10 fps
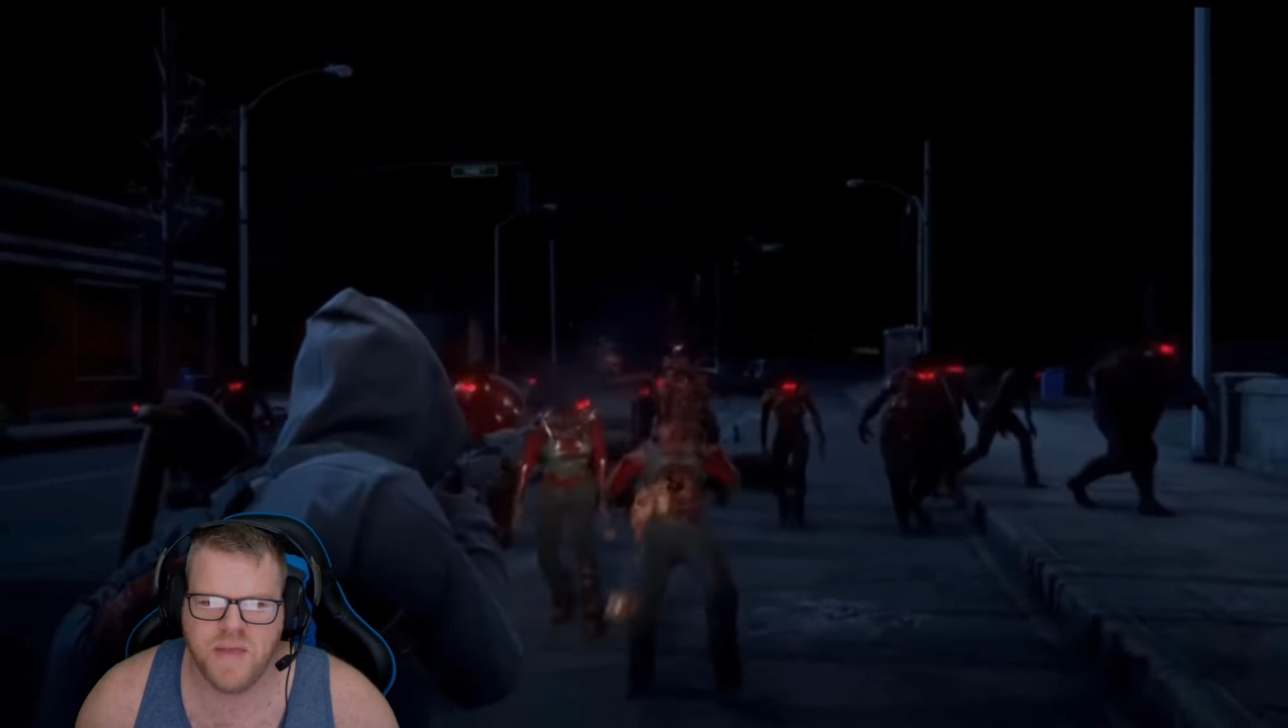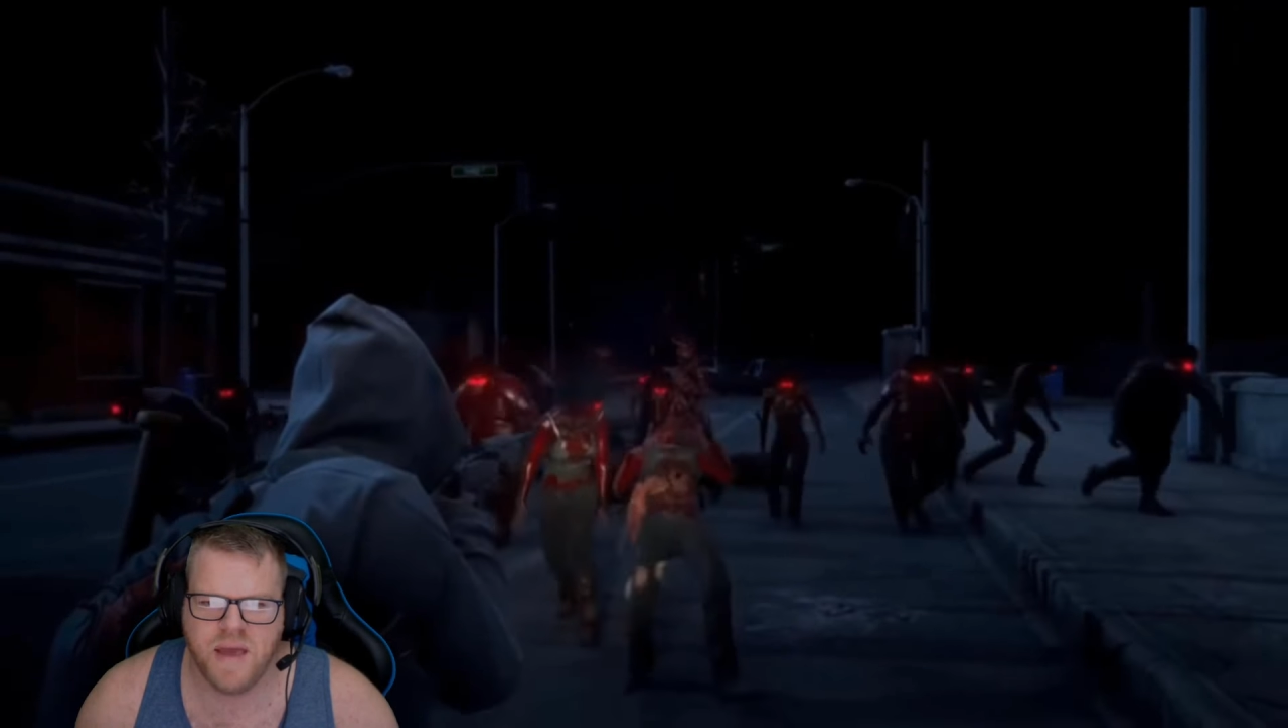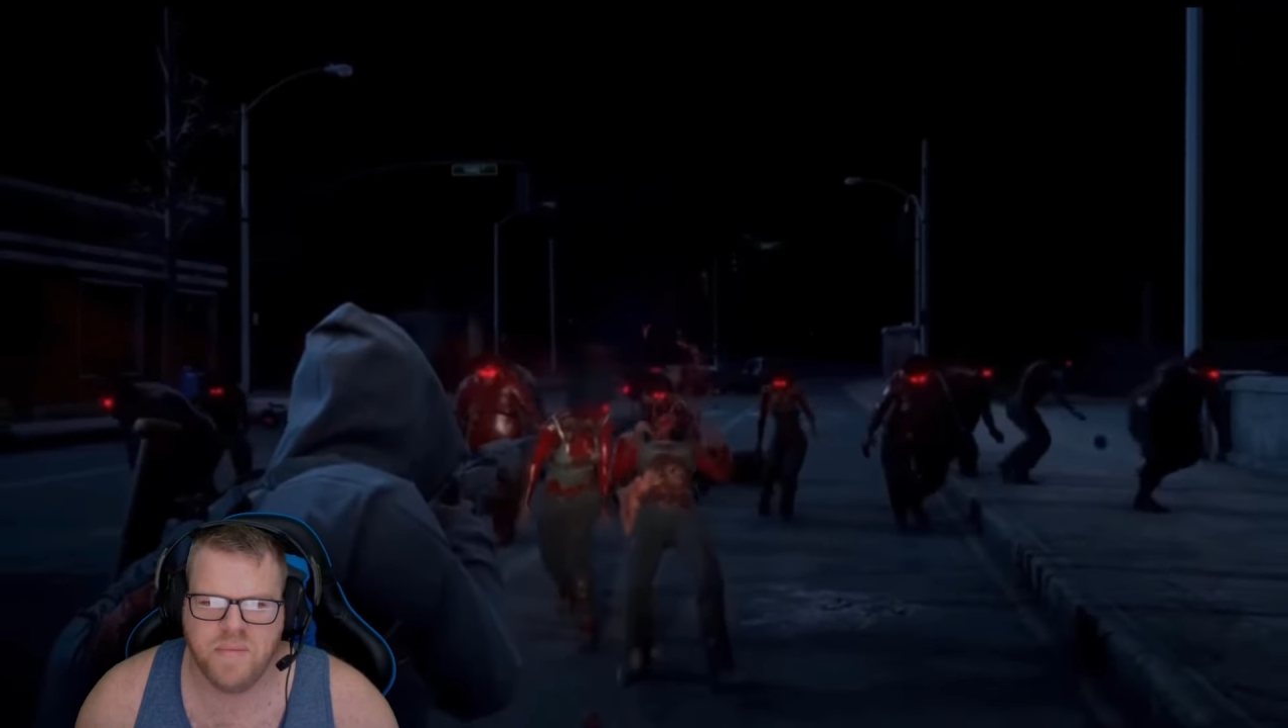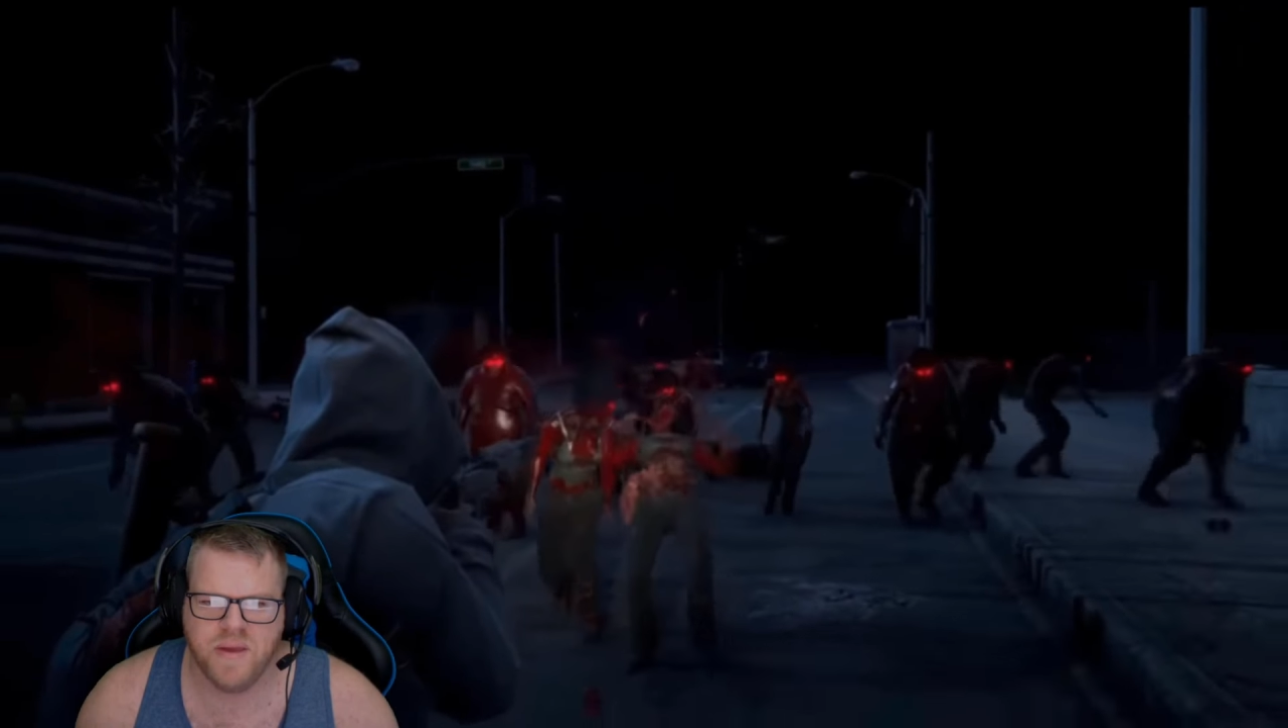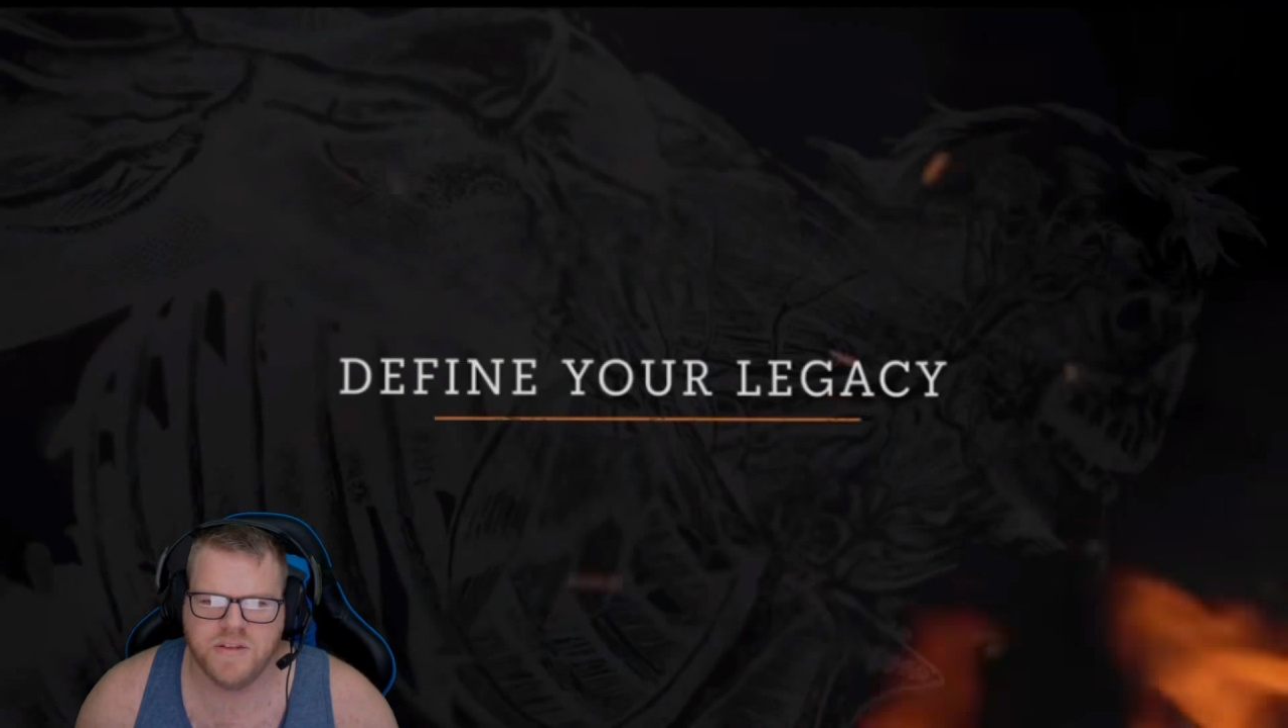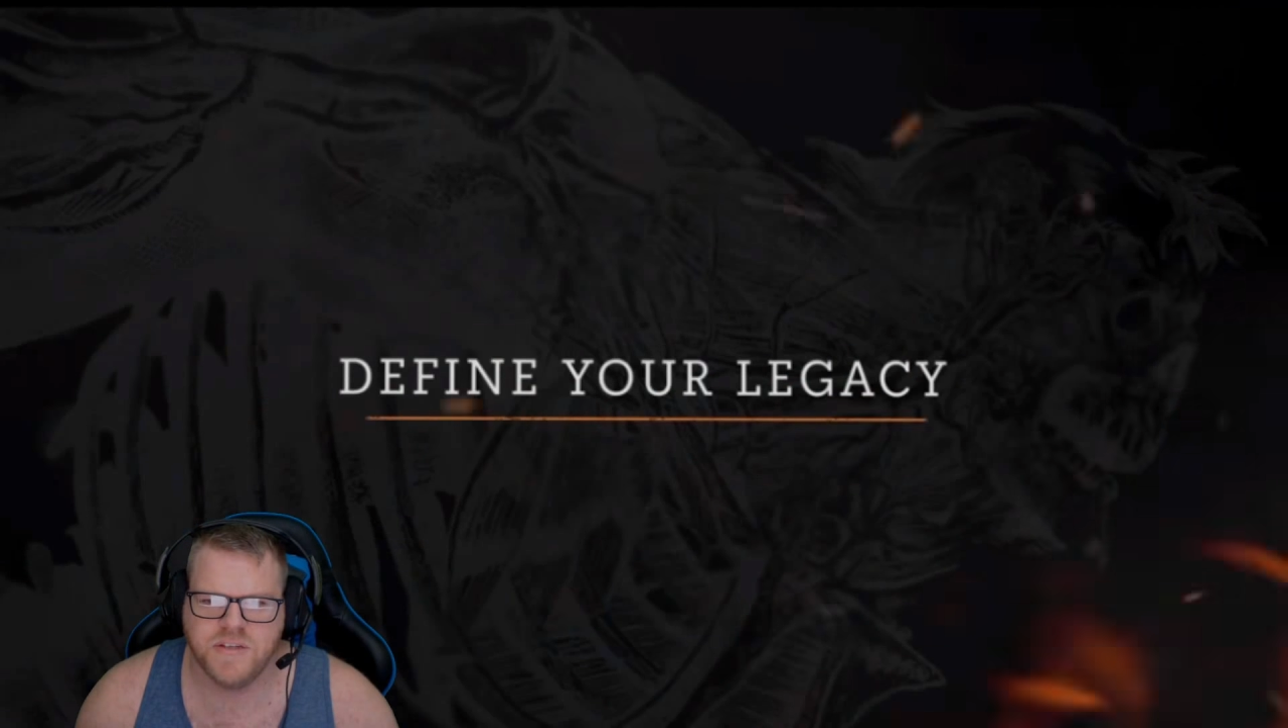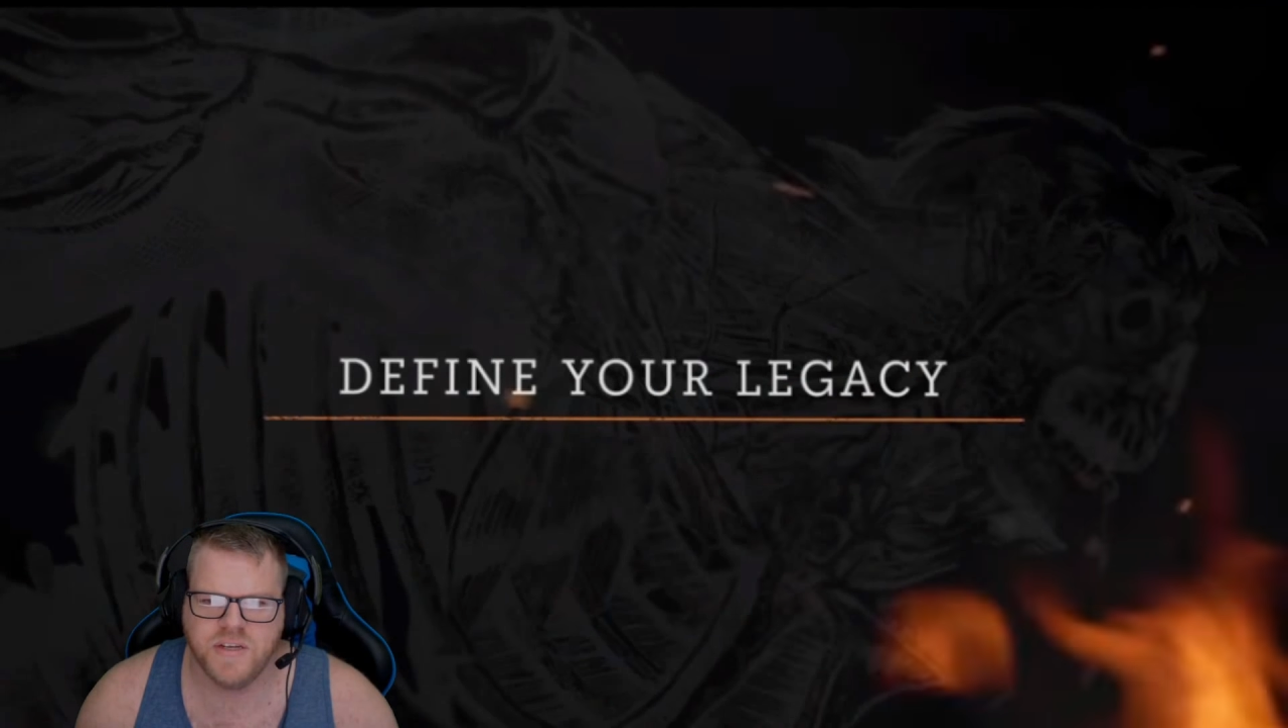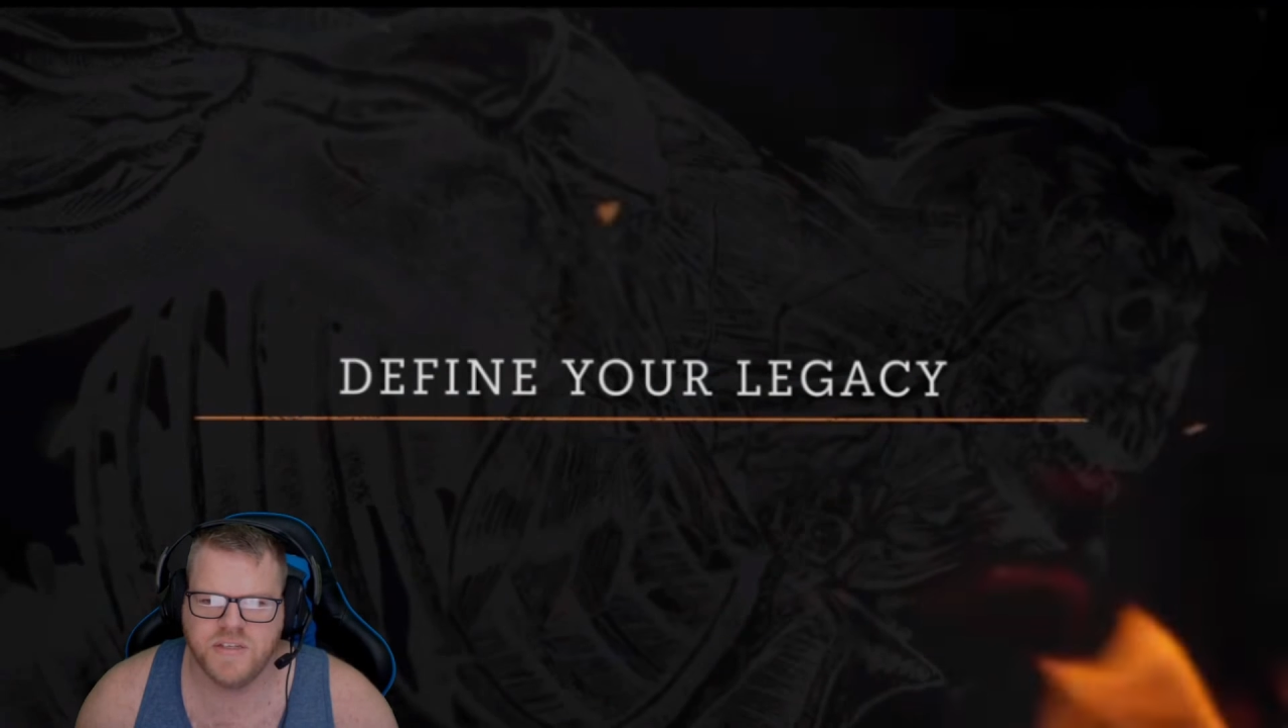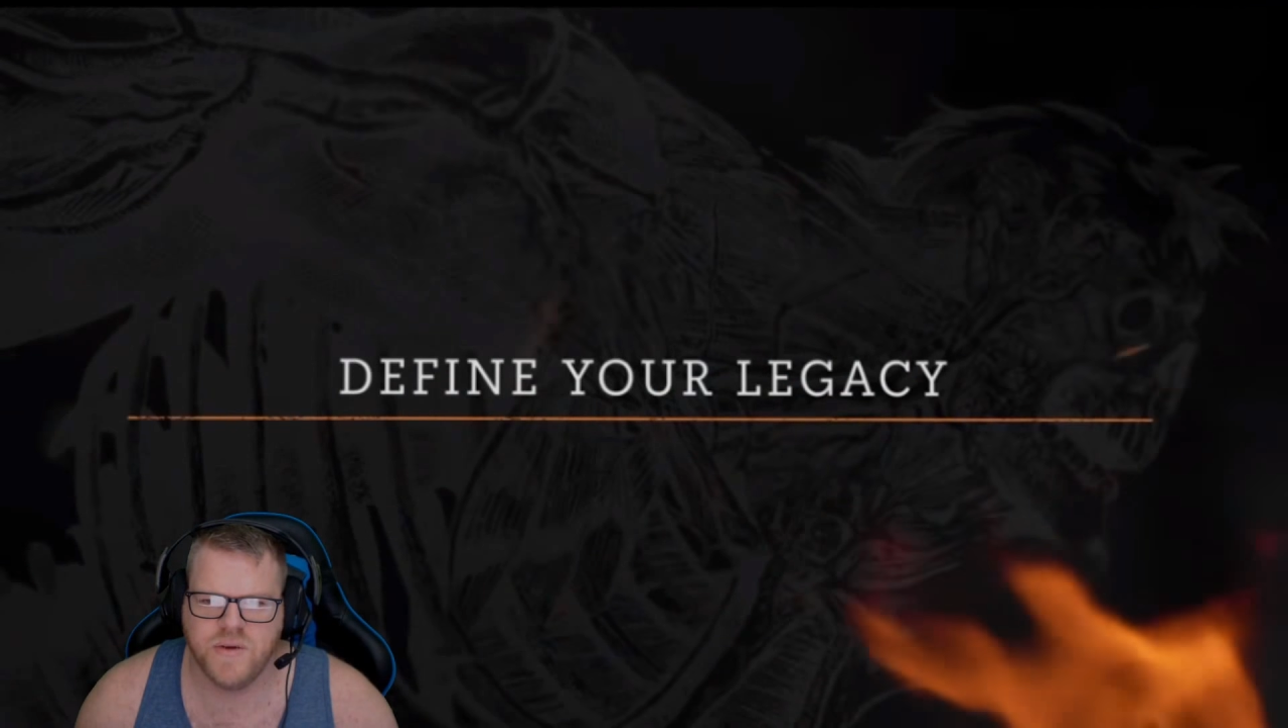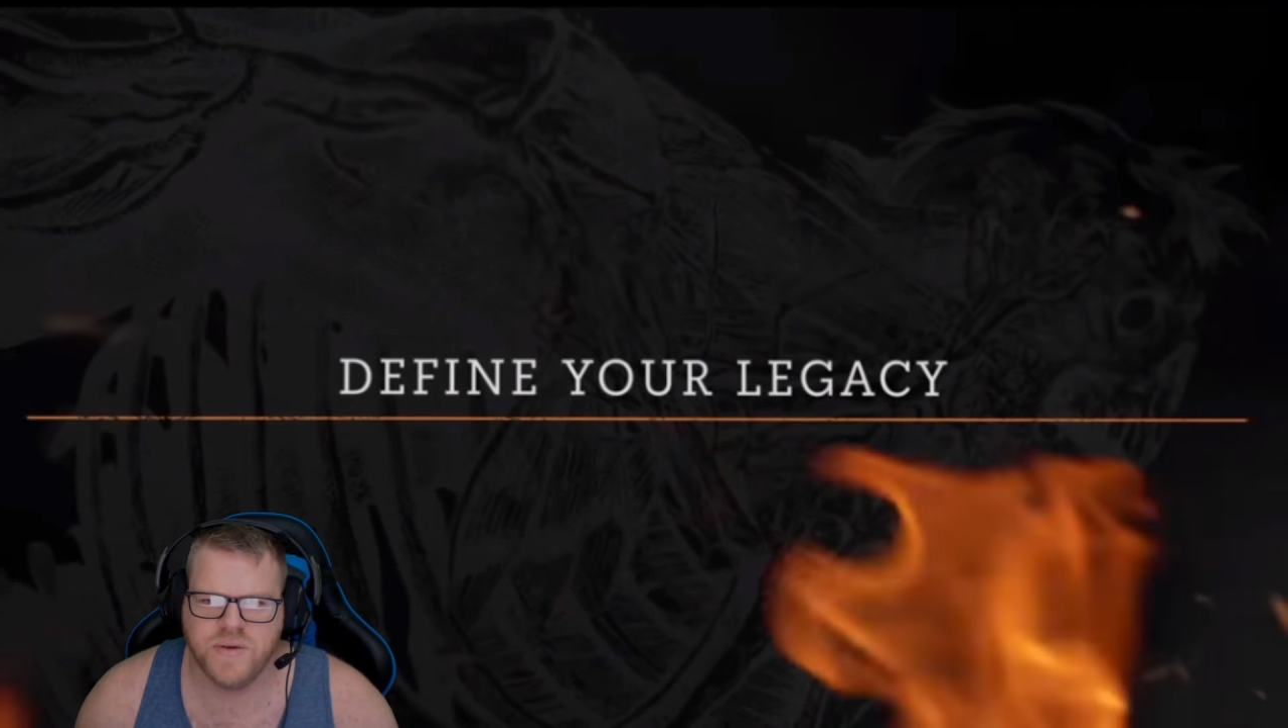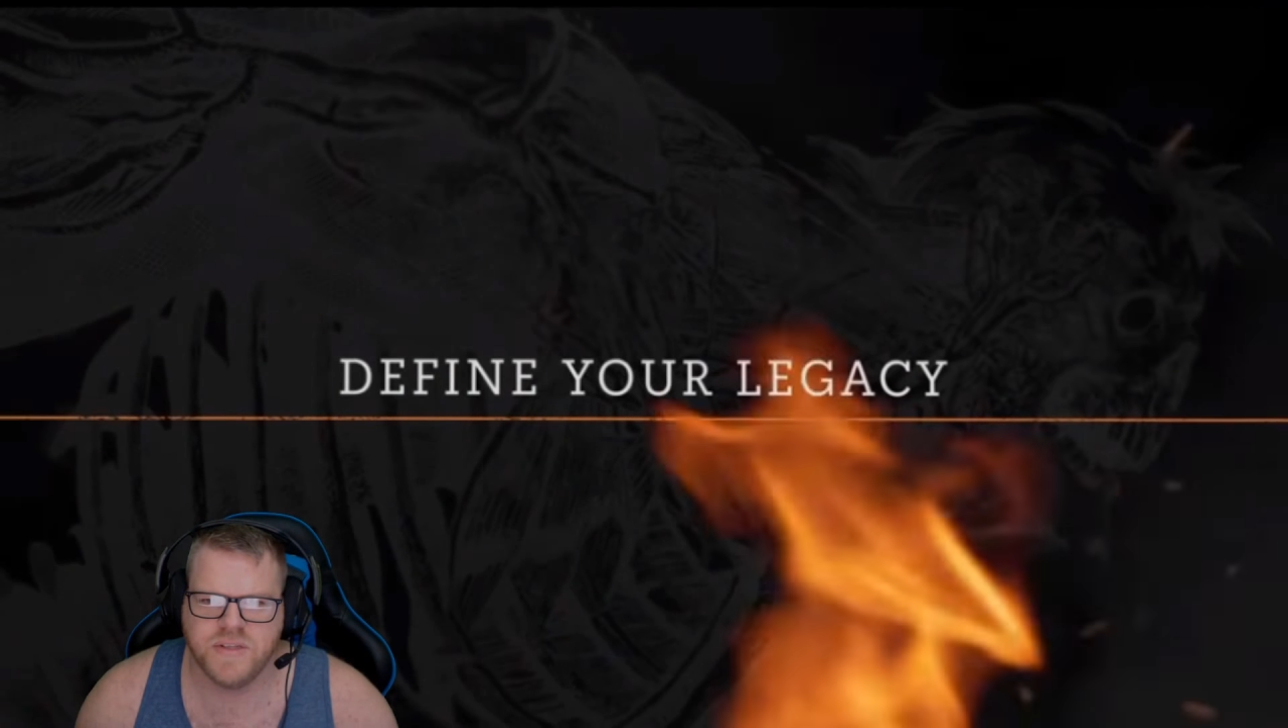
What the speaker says: that bit just so